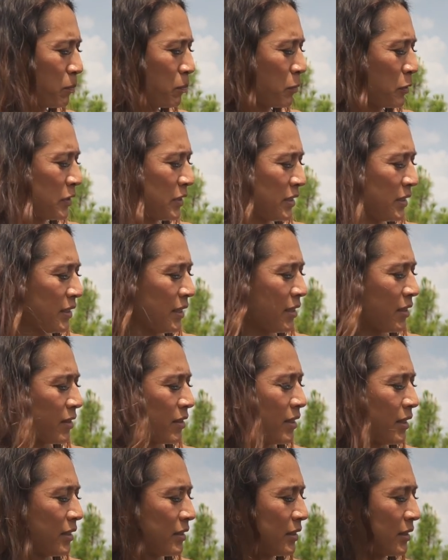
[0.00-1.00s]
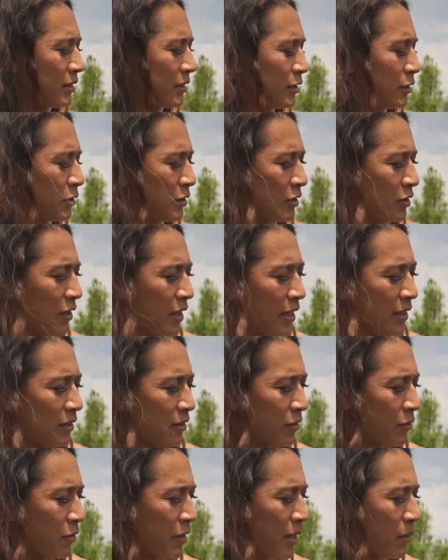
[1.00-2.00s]
push it there and then use your hand
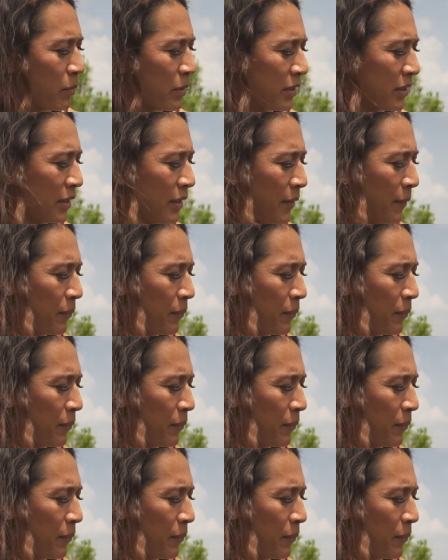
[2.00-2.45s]
to grab it.